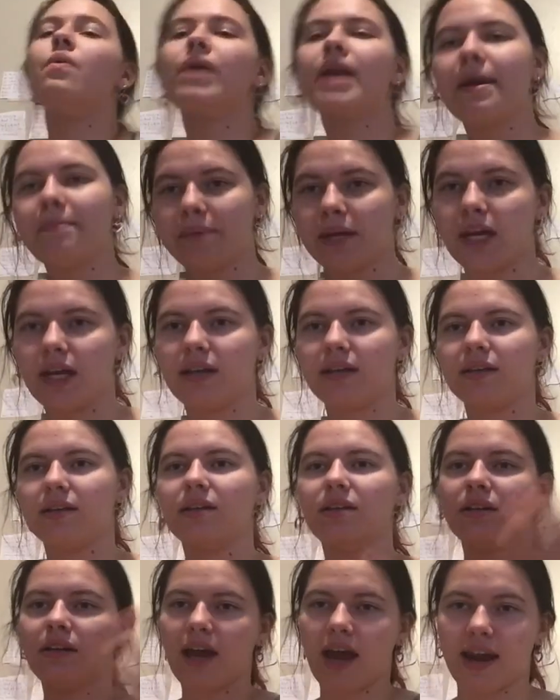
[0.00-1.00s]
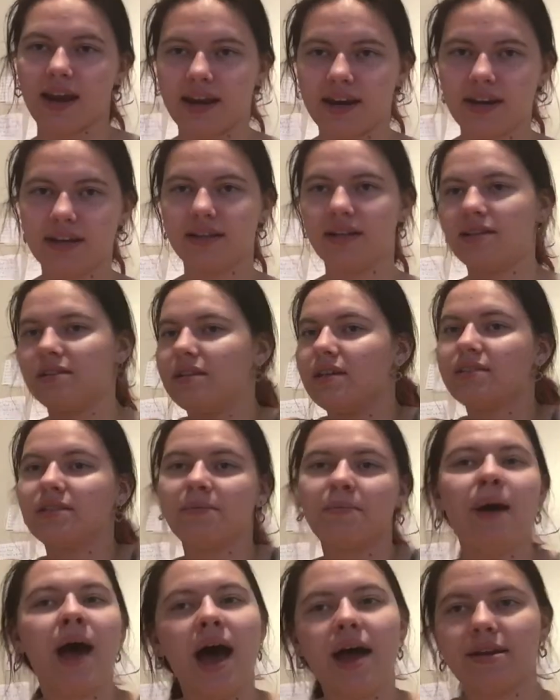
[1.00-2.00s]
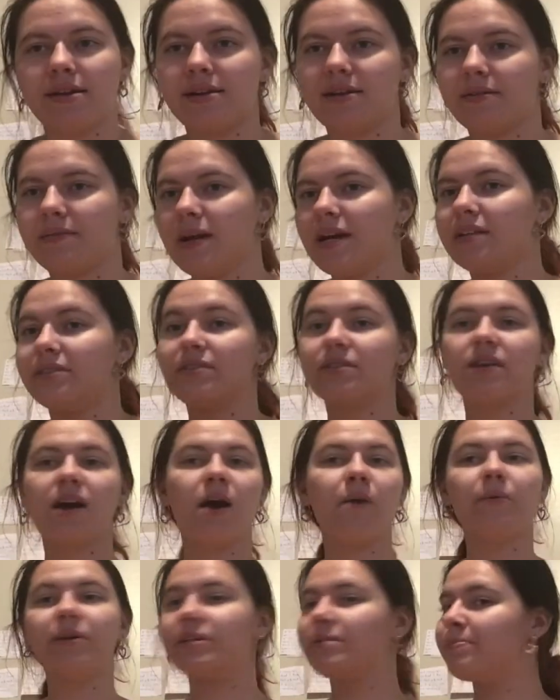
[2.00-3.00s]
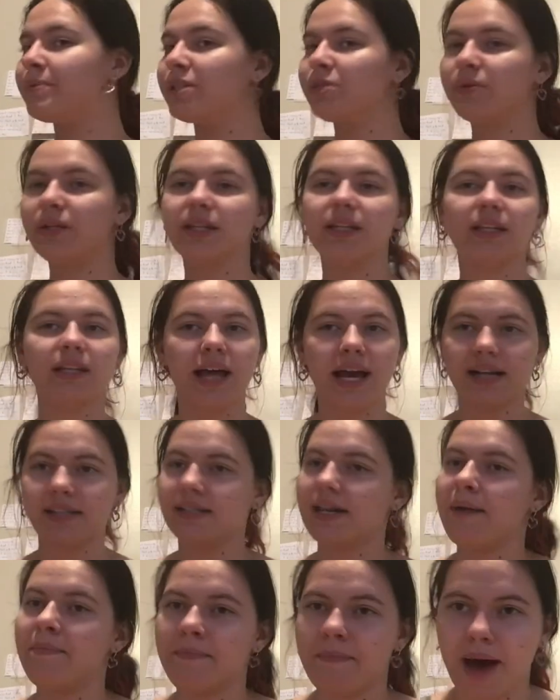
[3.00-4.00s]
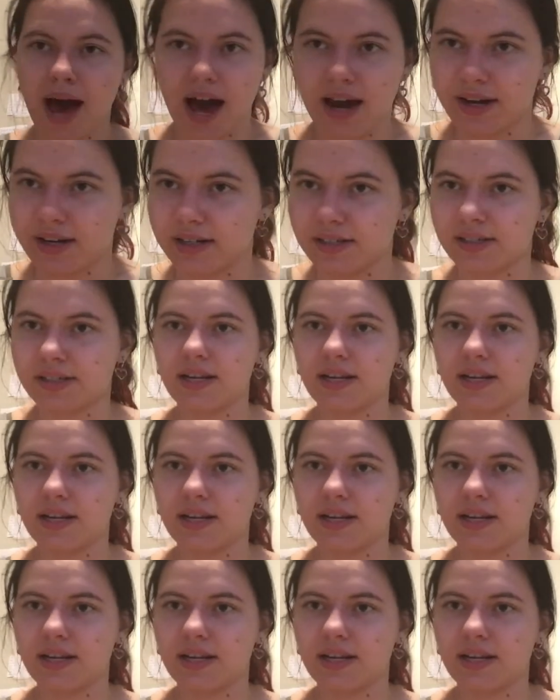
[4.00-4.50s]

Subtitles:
I mean. You get it. It doesn't matter. It's not what's between the legs that matters.